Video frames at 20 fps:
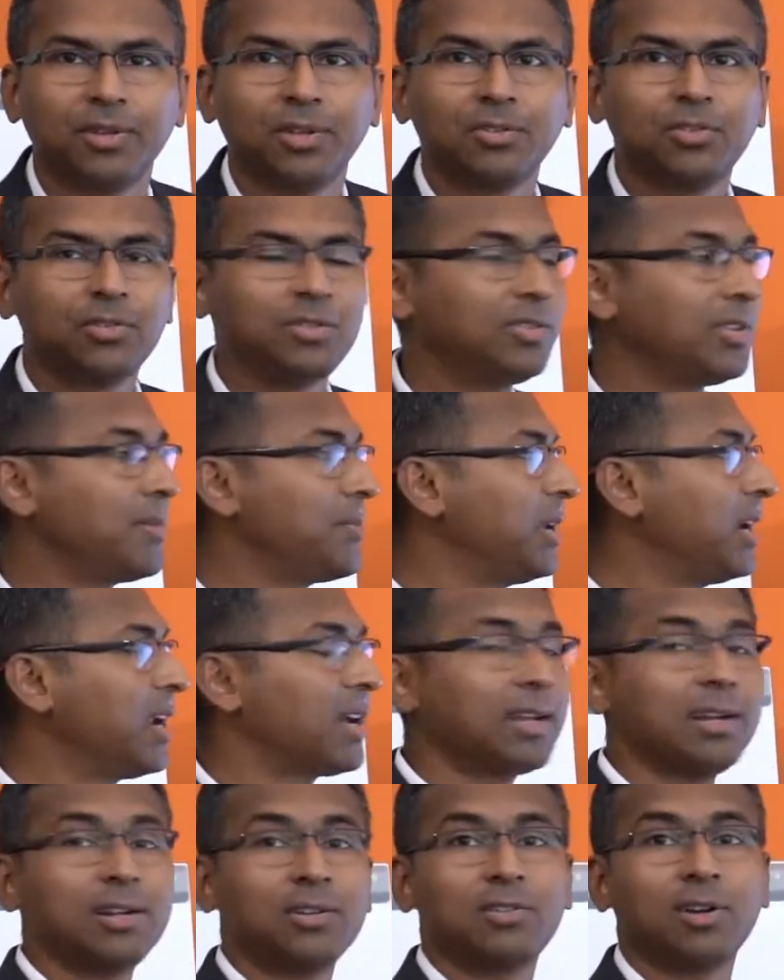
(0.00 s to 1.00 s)
So this is a
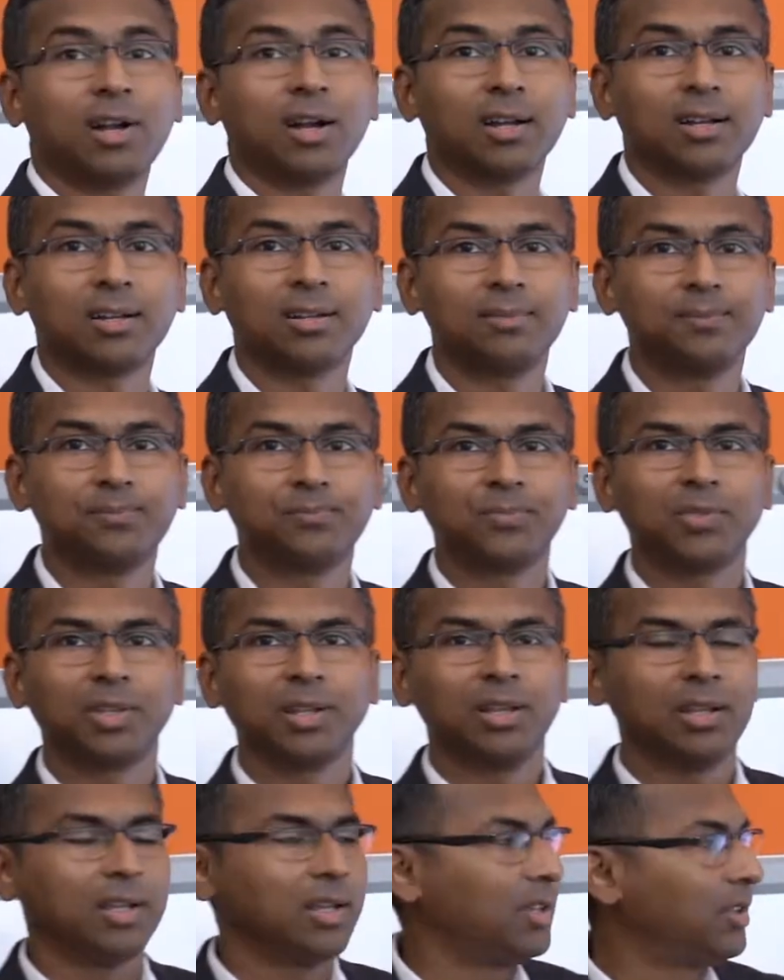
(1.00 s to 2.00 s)
miracle drug.
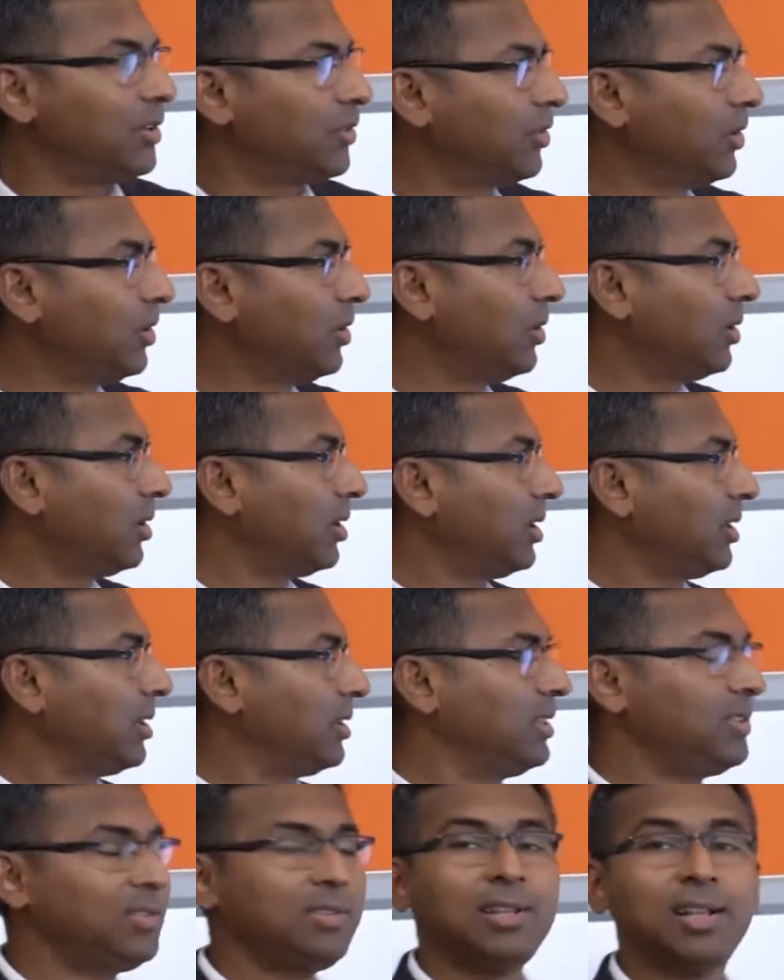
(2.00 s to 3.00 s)
So
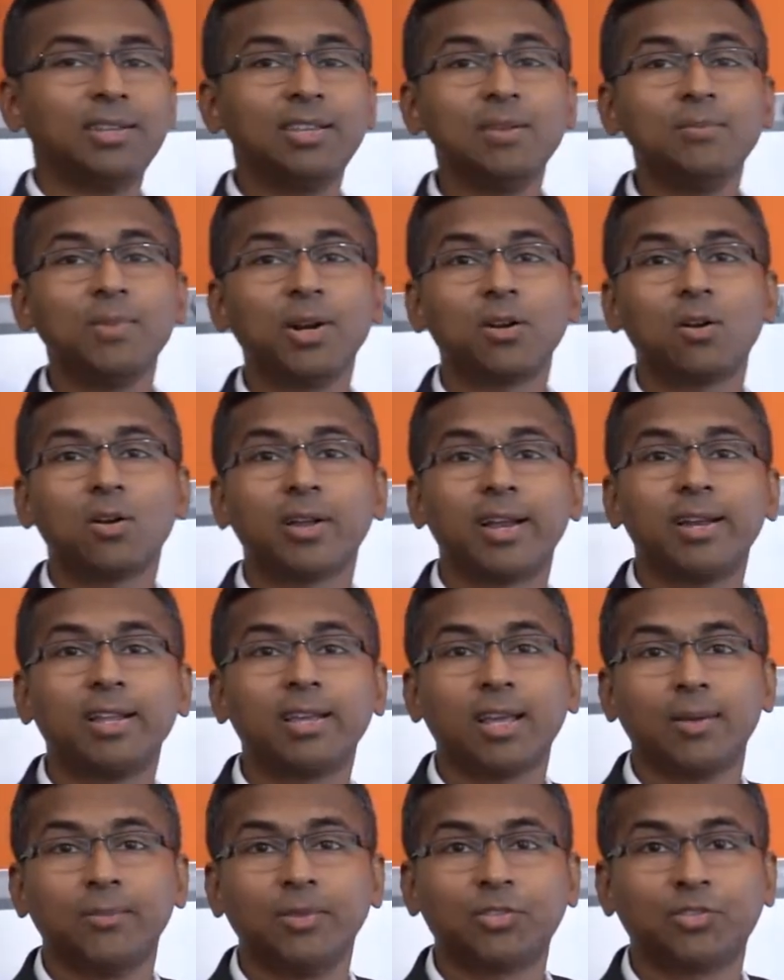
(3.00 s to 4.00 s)
this is nothing but
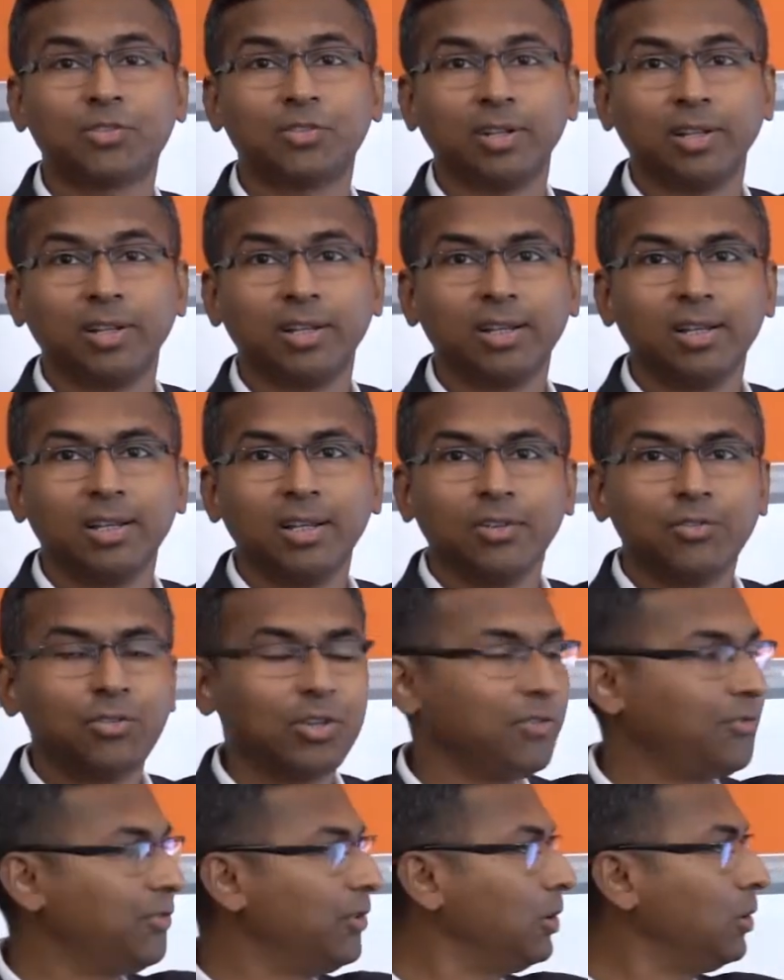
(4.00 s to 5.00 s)
organic chemistry. So
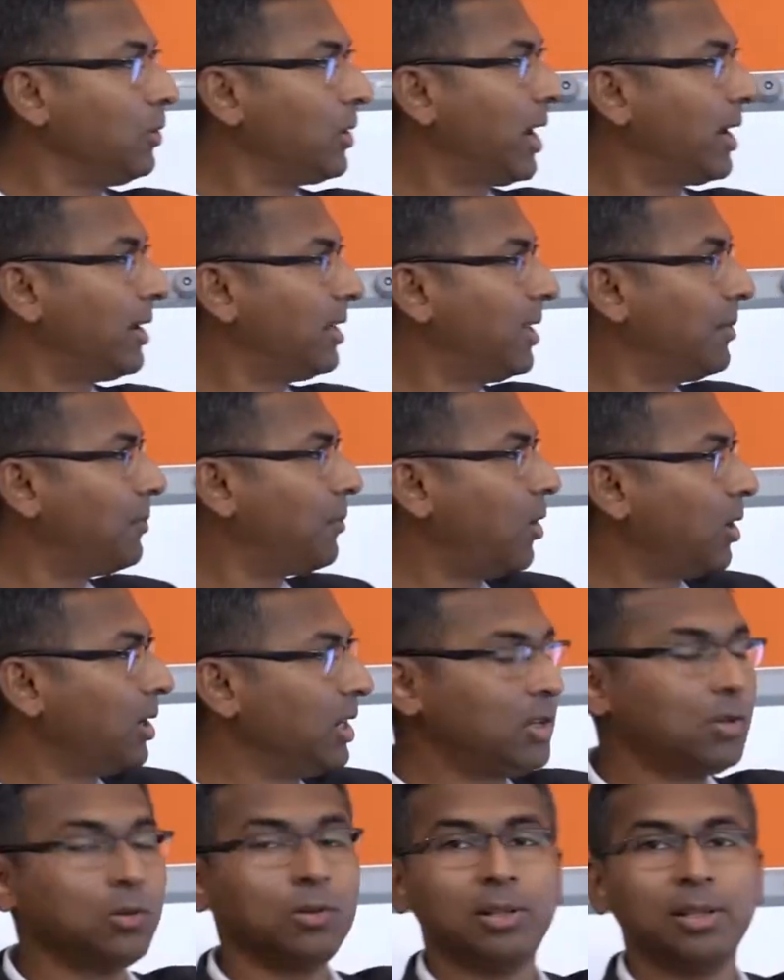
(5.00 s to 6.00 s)
if you look at the
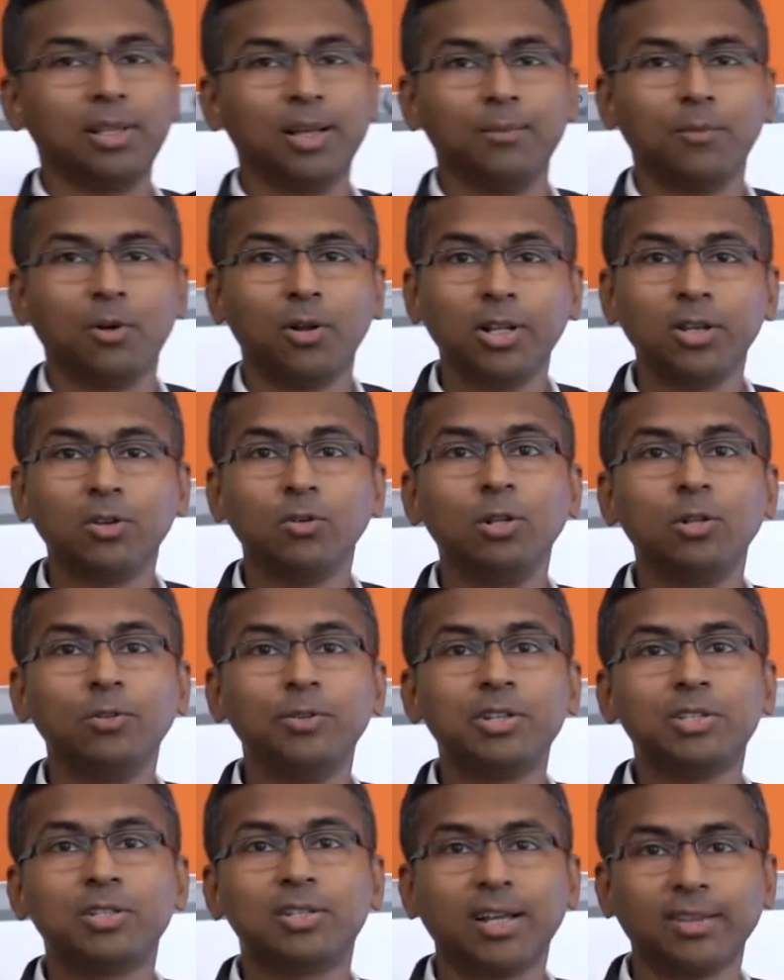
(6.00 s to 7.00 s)
molecule
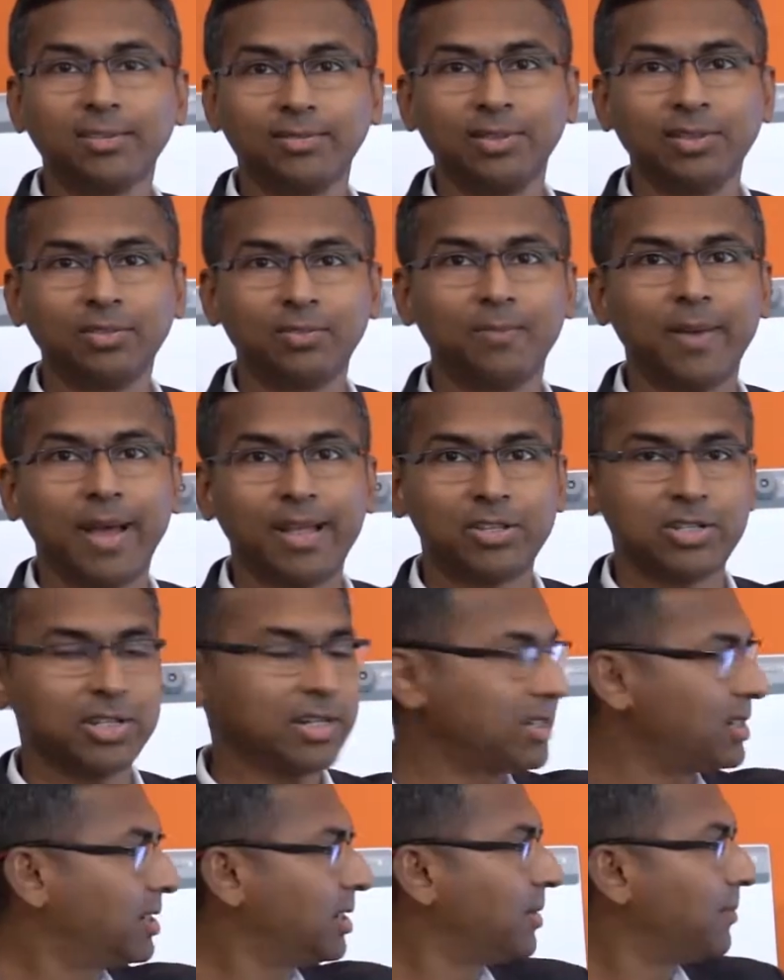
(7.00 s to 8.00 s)
which does this
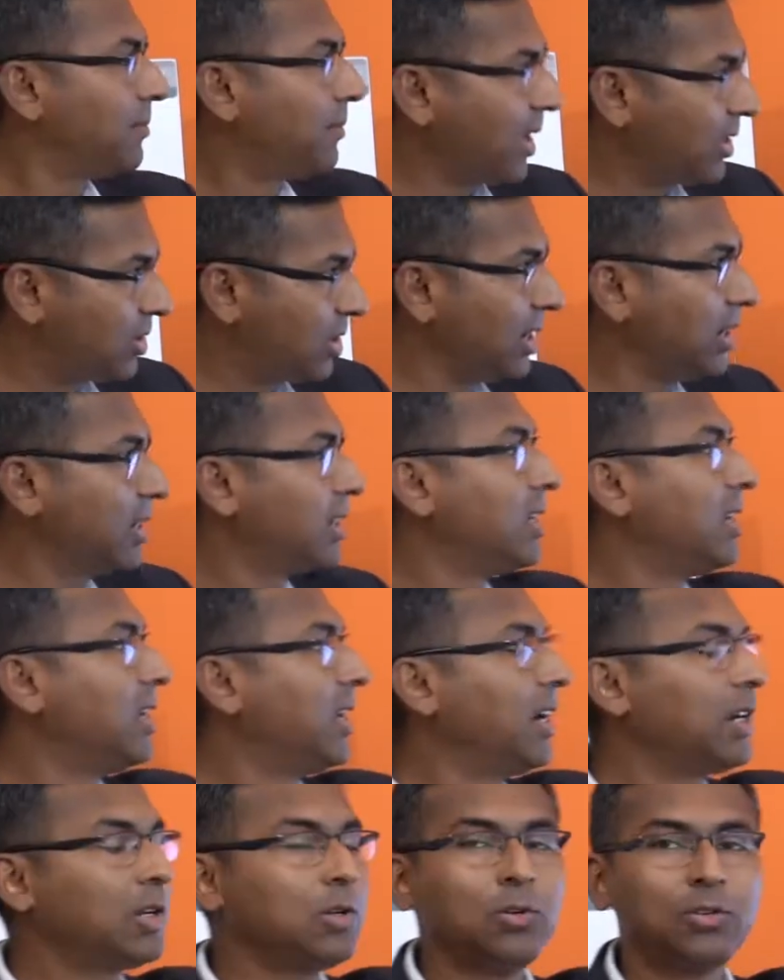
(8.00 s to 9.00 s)
magic,
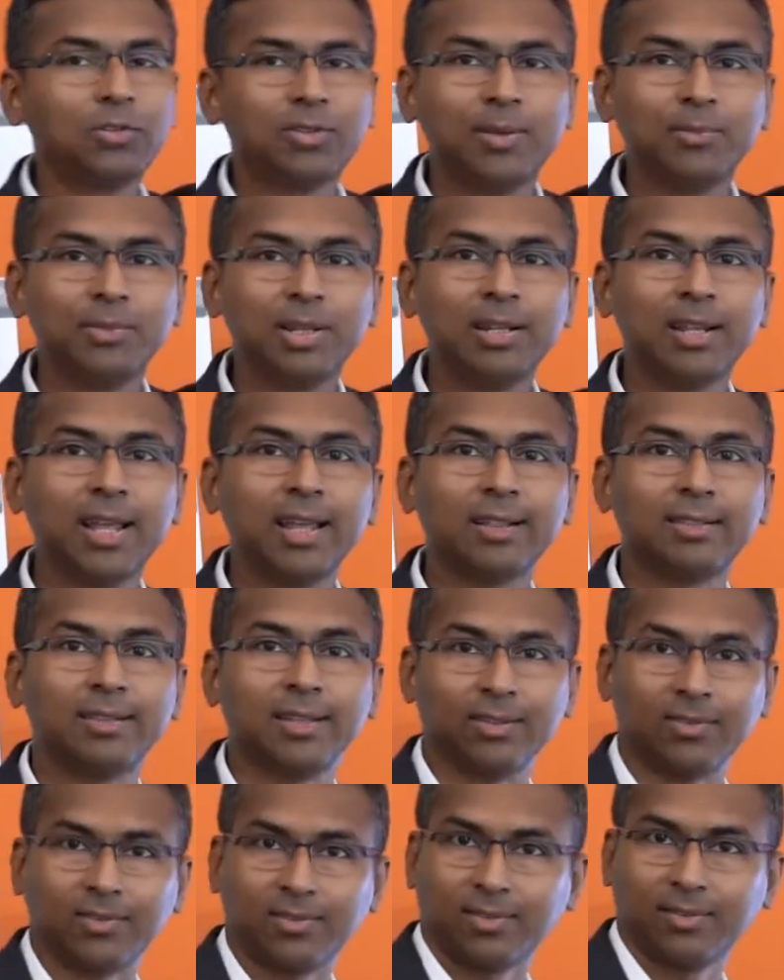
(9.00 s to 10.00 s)
it looks something like
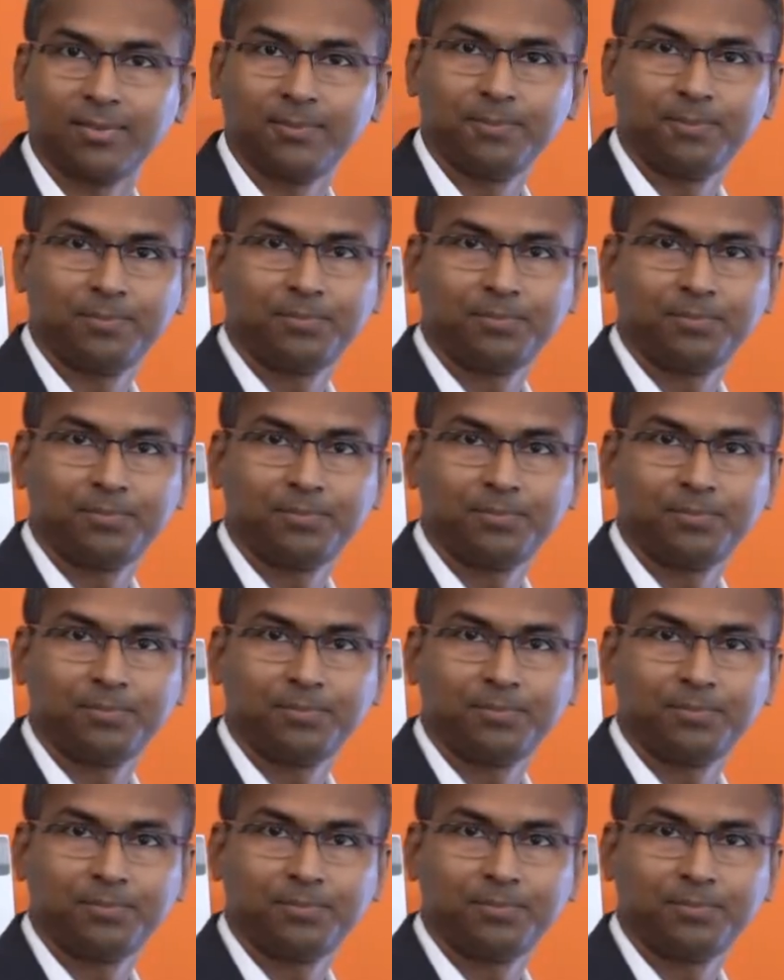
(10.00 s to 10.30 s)
this.